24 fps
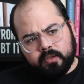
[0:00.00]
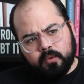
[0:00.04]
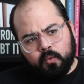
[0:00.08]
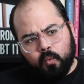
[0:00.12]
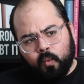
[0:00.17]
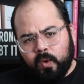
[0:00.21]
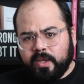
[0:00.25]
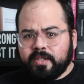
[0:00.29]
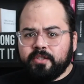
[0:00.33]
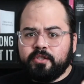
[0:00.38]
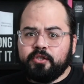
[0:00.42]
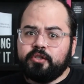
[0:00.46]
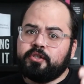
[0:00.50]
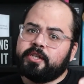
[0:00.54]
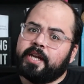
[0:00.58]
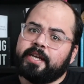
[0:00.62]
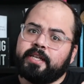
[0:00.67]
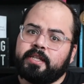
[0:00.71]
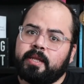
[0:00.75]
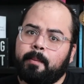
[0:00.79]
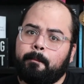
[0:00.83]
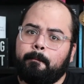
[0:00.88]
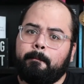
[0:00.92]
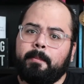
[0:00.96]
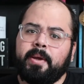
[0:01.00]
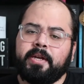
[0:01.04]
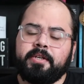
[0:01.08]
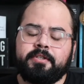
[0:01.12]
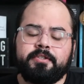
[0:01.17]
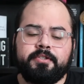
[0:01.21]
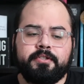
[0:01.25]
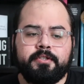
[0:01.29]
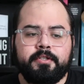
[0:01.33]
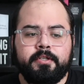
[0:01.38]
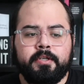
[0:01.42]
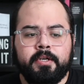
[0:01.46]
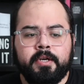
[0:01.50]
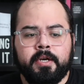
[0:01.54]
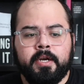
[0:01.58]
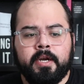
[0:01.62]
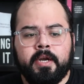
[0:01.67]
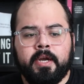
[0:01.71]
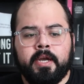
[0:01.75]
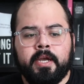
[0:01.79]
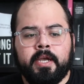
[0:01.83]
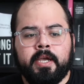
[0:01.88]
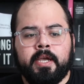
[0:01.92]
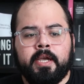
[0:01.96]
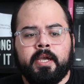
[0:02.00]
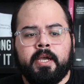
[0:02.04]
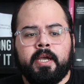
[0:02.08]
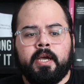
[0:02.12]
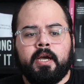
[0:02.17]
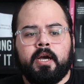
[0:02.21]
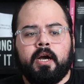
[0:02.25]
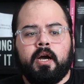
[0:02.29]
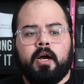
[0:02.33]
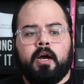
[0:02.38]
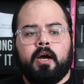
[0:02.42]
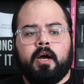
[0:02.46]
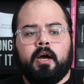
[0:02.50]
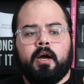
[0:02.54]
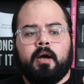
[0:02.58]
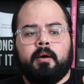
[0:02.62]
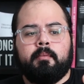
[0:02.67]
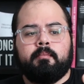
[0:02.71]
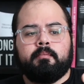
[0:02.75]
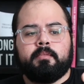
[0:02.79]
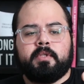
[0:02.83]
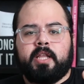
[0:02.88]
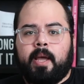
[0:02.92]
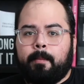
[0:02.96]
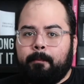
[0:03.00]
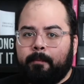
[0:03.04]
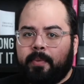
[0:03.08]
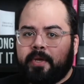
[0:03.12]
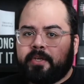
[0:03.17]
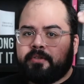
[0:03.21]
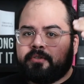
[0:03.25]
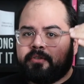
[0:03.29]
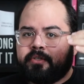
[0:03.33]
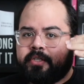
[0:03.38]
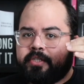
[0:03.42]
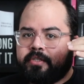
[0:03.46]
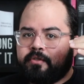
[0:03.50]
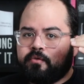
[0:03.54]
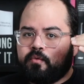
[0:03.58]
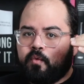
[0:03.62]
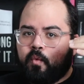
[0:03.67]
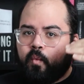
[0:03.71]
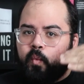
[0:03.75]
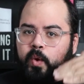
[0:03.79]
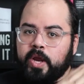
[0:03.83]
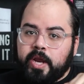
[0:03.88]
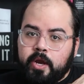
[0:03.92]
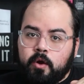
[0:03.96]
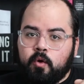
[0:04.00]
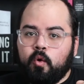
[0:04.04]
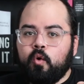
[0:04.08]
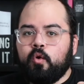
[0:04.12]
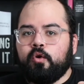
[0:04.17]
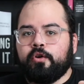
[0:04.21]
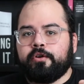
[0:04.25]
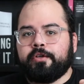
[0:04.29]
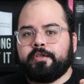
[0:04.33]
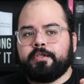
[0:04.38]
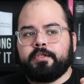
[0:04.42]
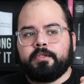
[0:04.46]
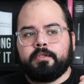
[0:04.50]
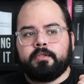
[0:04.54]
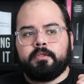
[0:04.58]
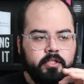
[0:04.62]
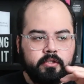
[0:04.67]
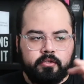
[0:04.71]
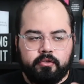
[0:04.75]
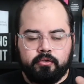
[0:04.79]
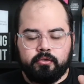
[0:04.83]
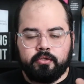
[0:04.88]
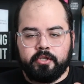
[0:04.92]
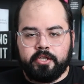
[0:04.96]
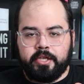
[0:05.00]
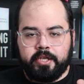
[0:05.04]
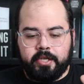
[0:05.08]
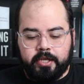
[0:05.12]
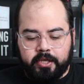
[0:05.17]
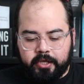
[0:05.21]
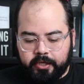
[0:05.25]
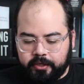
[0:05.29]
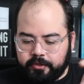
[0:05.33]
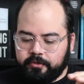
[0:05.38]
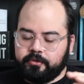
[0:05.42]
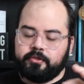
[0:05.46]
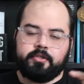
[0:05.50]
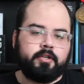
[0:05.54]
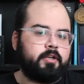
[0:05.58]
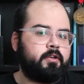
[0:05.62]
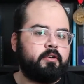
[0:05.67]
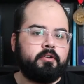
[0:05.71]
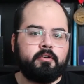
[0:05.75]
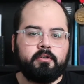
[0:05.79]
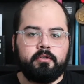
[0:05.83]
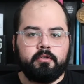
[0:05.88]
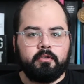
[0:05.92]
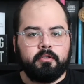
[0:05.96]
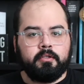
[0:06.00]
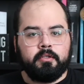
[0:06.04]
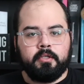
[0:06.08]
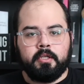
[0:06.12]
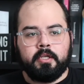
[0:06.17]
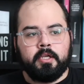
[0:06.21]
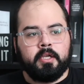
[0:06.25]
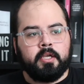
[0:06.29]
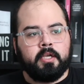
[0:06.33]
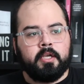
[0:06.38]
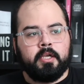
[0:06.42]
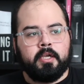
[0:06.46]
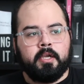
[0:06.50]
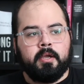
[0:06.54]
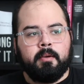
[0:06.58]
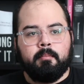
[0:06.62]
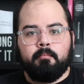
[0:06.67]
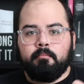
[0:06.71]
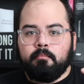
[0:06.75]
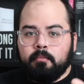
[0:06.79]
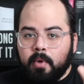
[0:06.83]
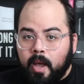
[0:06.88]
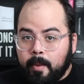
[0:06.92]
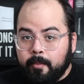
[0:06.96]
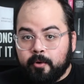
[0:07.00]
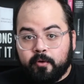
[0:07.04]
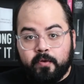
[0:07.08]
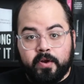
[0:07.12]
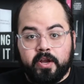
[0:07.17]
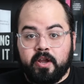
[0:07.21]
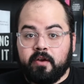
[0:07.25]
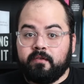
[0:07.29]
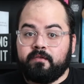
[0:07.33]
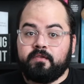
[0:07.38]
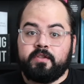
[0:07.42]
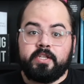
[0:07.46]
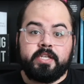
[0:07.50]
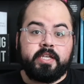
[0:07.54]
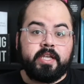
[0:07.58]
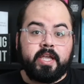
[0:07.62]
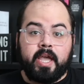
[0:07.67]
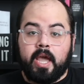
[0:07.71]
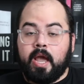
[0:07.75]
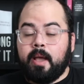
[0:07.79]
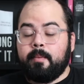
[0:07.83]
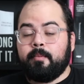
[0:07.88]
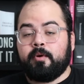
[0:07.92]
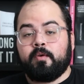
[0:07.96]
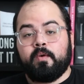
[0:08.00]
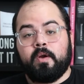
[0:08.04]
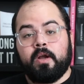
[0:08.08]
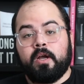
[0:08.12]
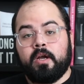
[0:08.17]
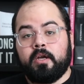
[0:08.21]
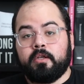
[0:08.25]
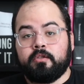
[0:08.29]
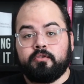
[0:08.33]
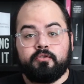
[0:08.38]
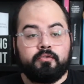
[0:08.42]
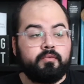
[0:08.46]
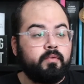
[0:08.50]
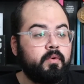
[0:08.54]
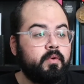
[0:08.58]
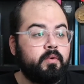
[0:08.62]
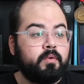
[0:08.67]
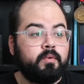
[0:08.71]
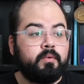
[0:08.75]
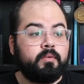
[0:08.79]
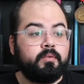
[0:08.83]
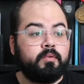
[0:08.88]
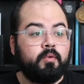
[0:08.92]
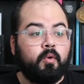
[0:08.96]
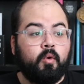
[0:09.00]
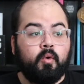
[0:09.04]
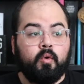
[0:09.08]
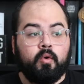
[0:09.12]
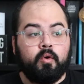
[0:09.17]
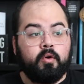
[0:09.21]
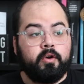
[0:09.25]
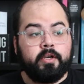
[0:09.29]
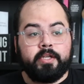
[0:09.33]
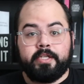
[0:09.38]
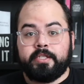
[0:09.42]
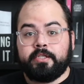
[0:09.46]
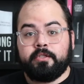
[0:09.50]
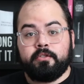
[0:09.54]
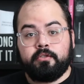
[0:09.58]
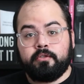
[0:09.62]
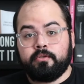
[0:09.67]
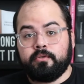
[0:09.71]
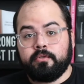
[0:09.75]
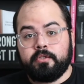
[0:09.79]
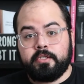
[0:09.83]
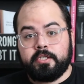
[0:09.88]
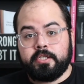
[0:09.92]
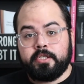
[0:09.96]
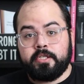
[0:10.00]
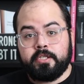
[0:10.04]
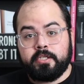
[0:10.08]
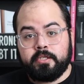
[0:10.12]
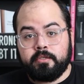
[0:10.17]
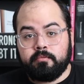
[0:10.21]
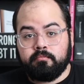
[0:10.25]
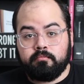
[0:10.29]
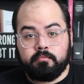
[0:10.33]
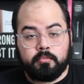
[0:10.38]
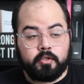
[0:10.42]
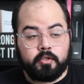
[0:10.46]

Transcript: Once you take the picture, that picture is recorded into the internal memory of the camera drone or into a